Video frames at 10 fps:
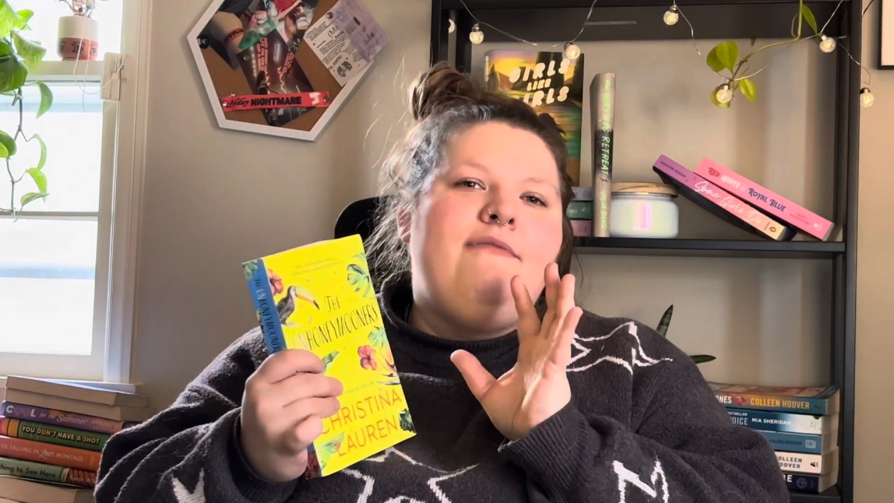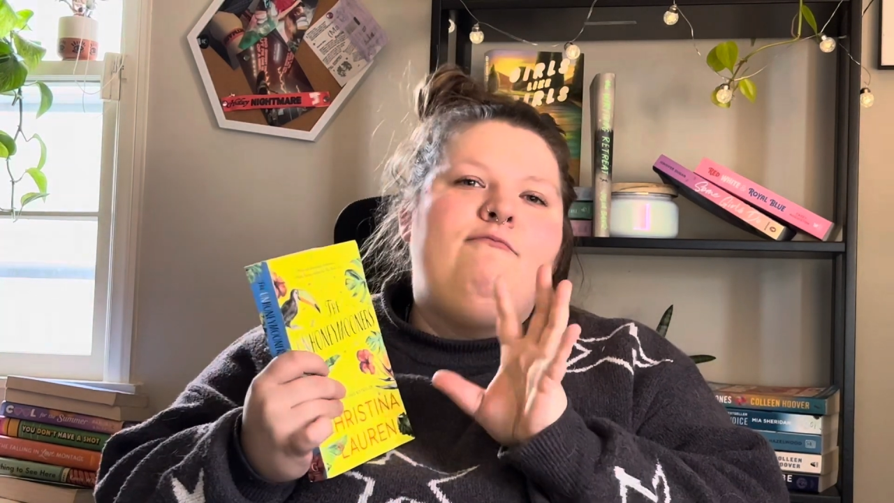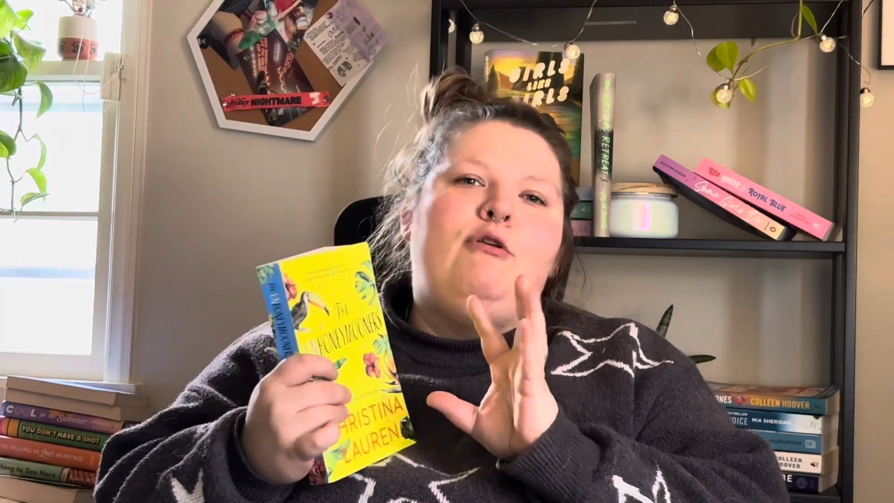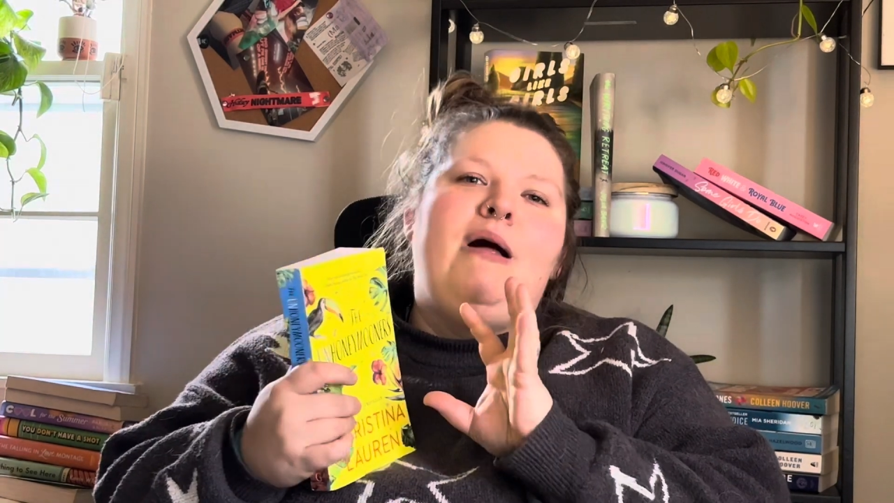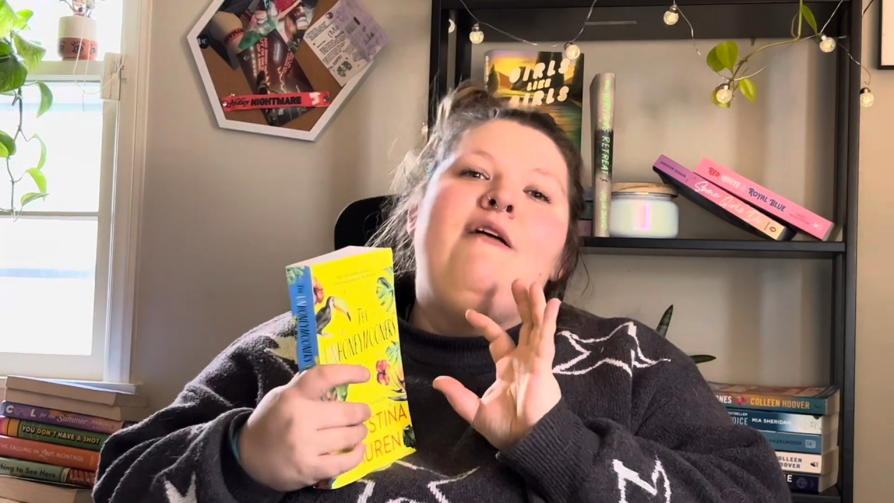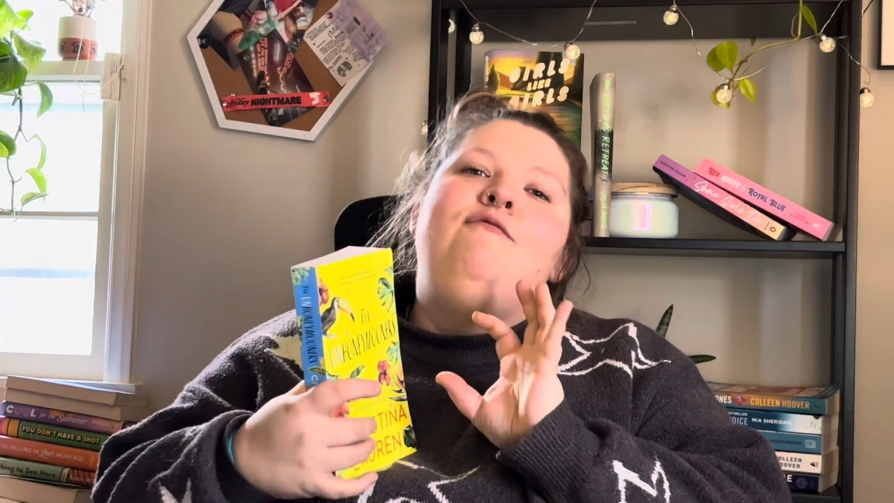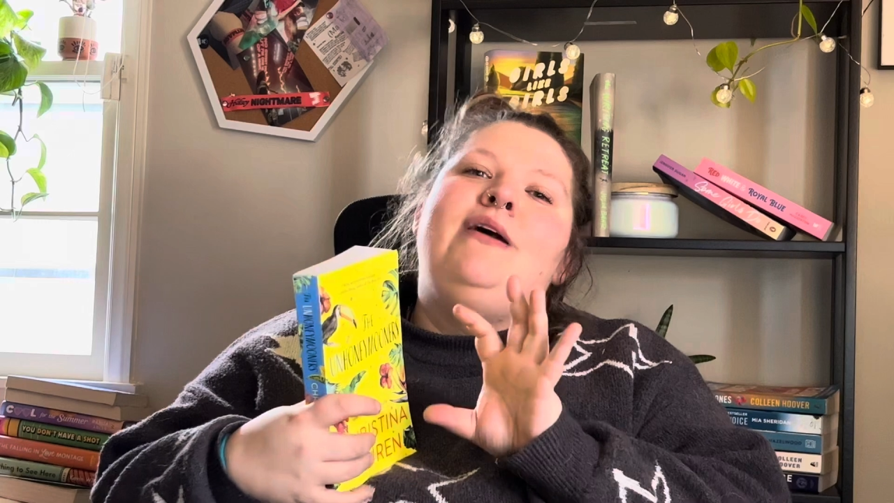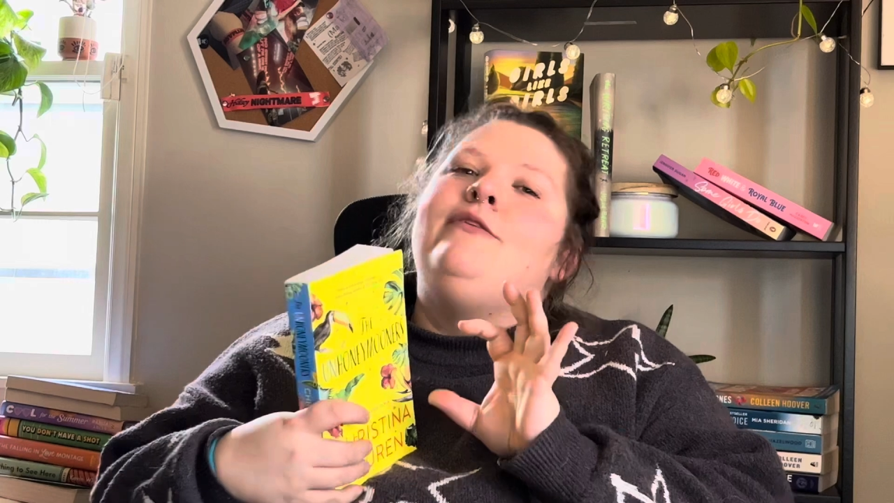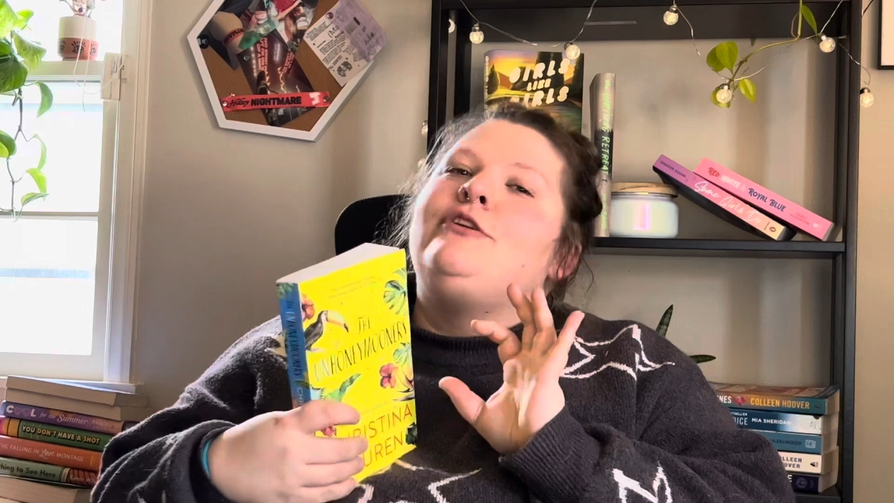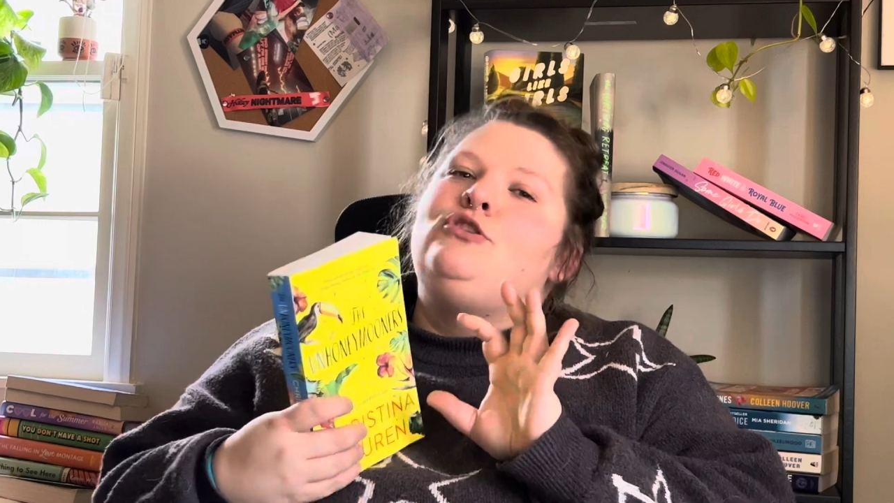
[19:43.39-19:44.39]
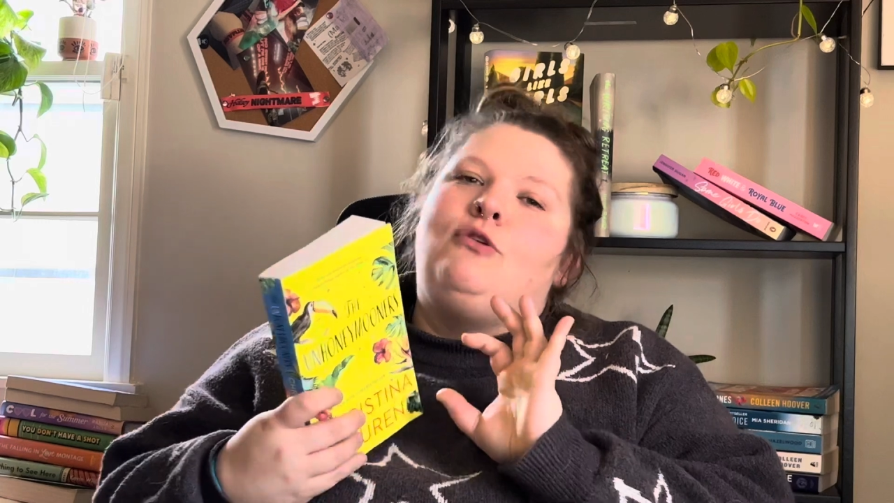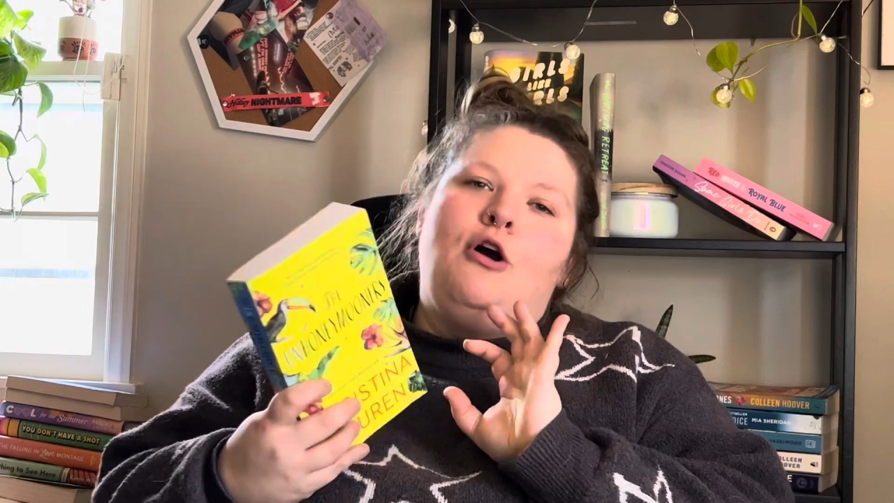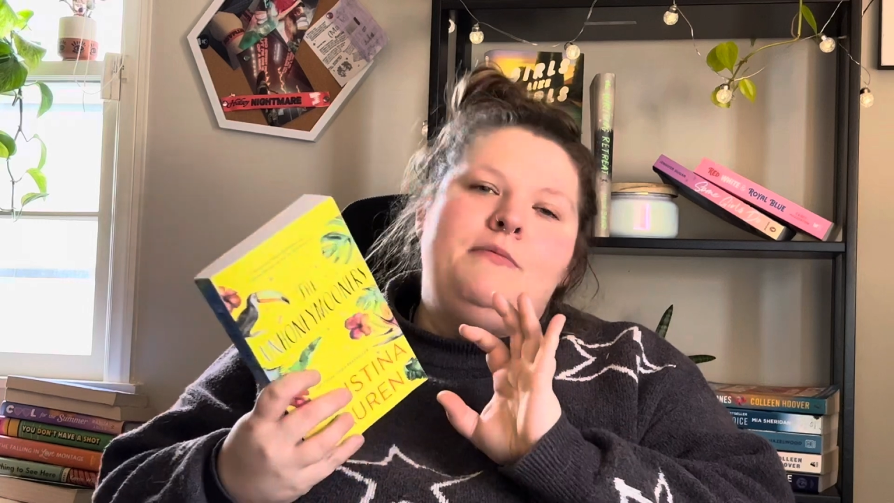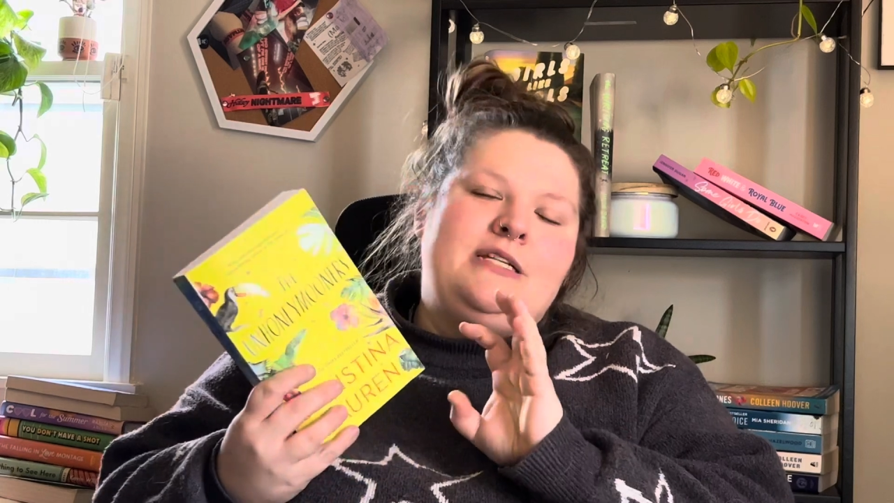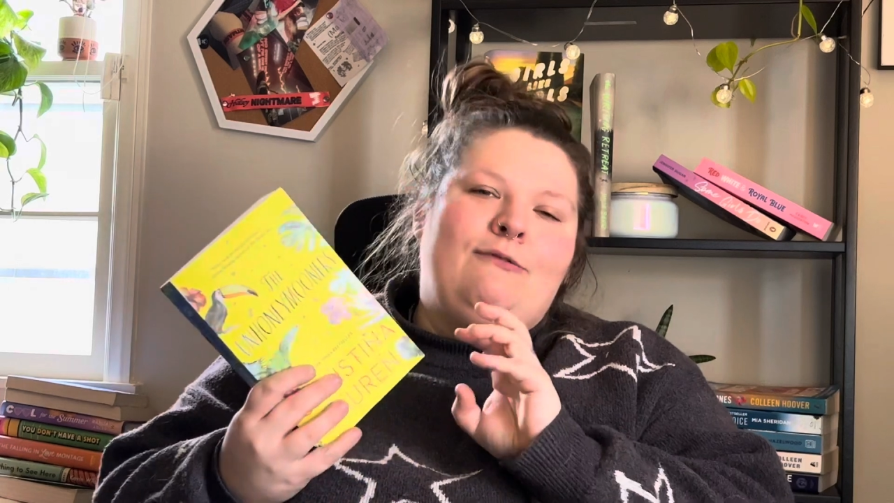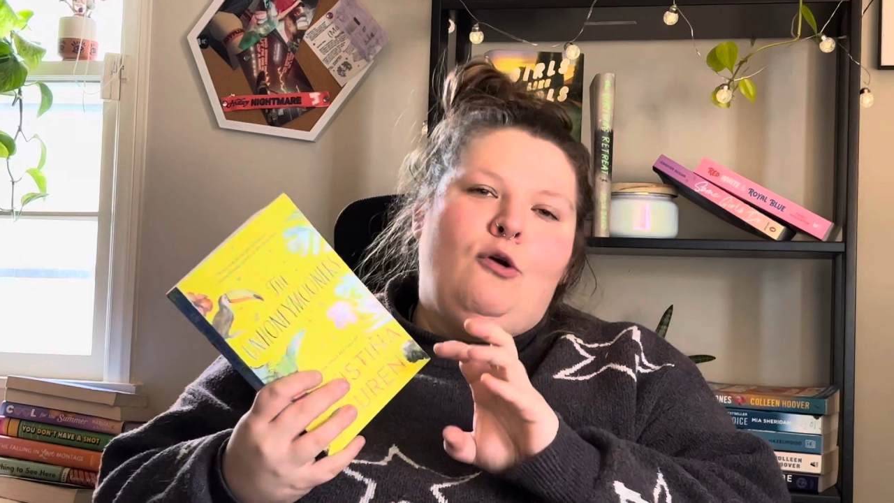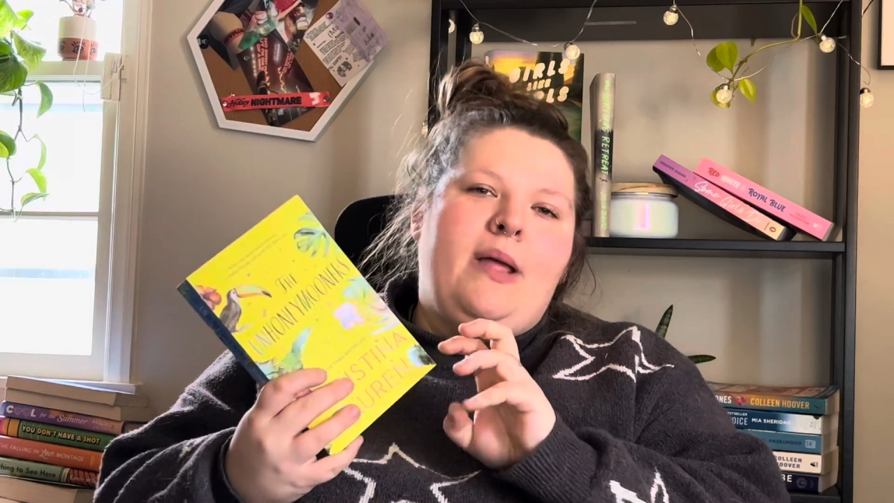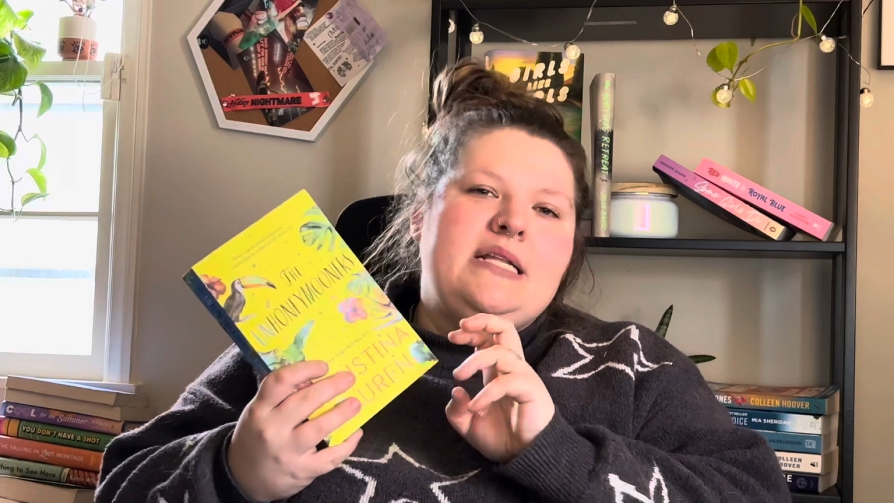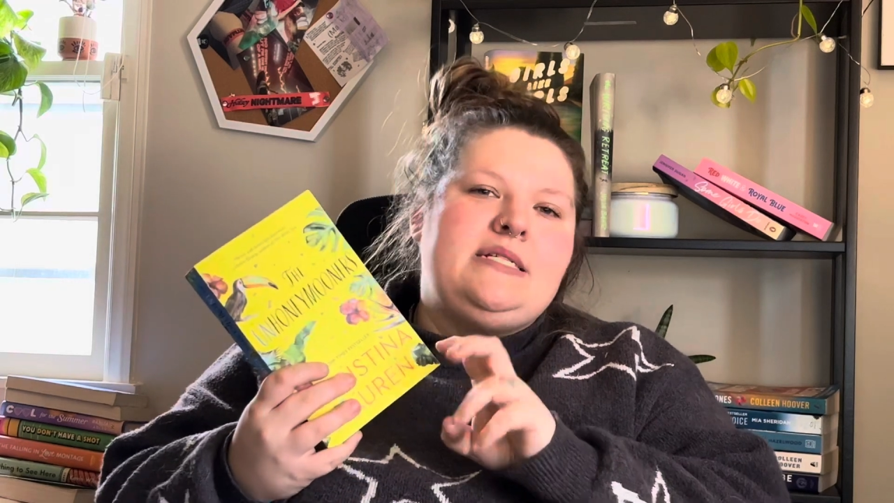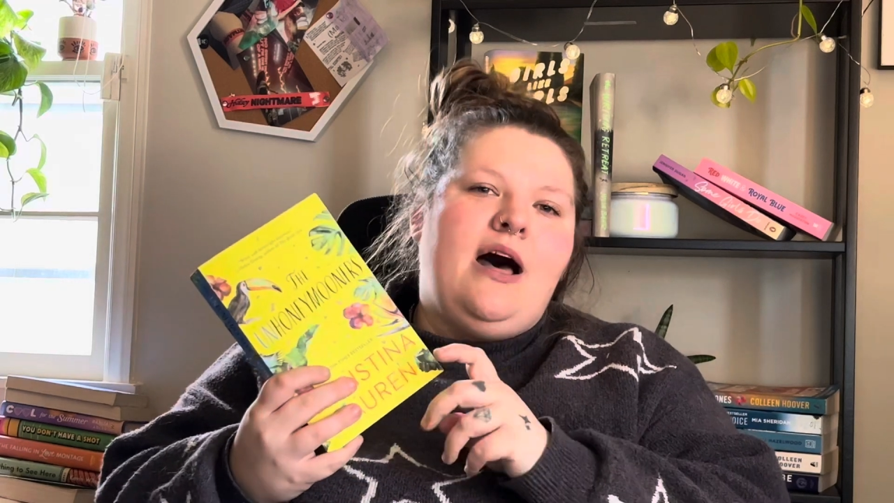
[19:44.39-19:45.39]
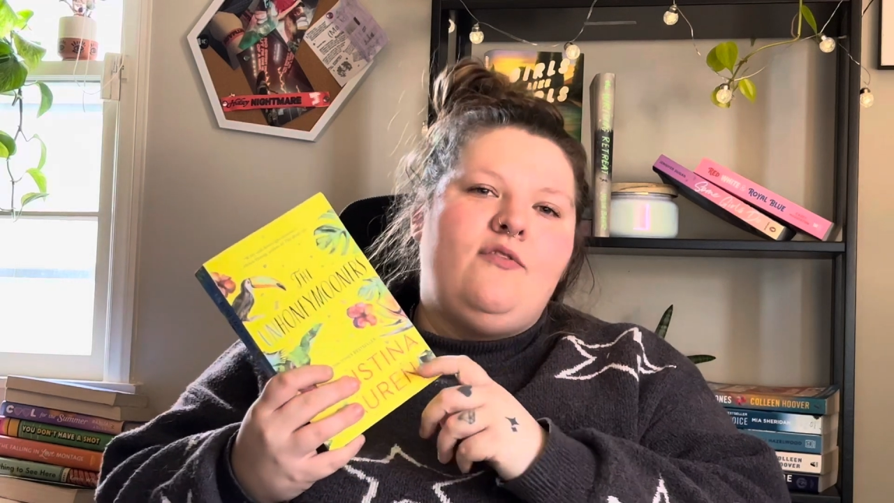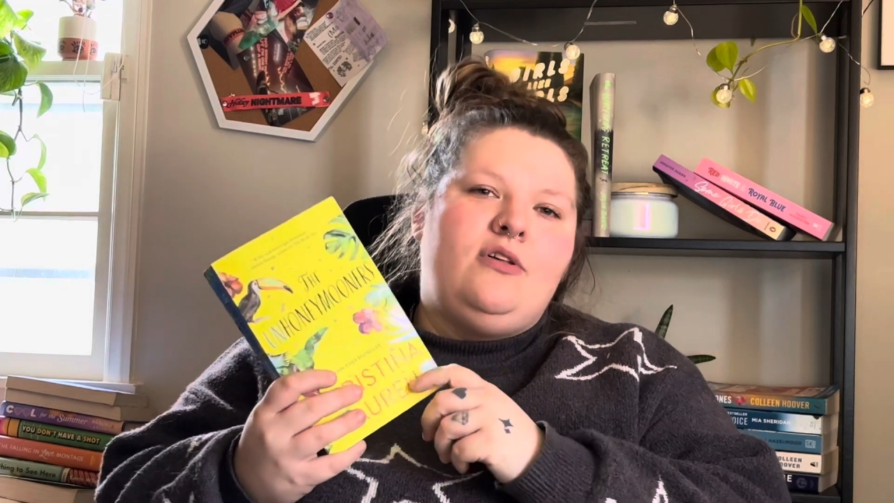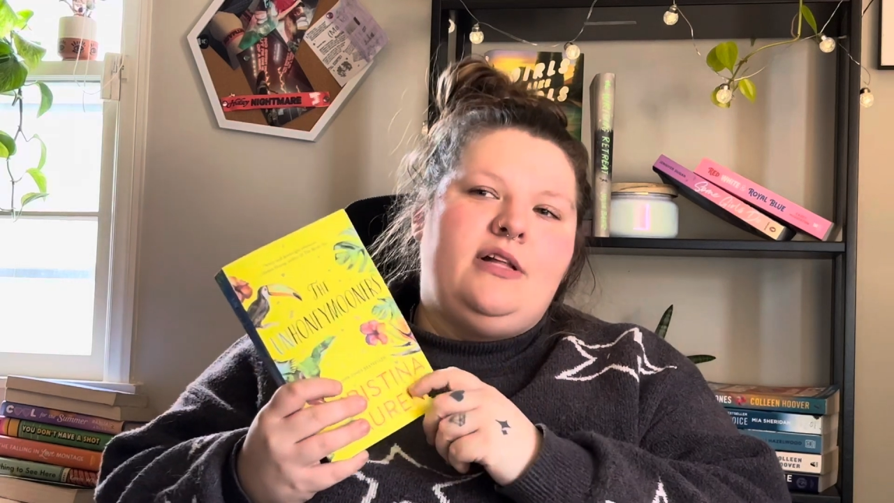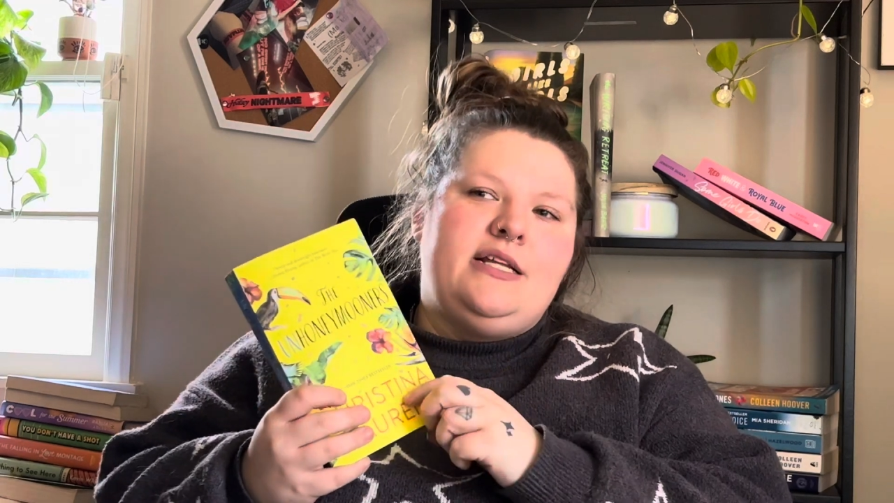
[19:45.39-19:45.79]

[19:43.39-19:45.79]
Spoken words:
my favorite tropes in a romance novel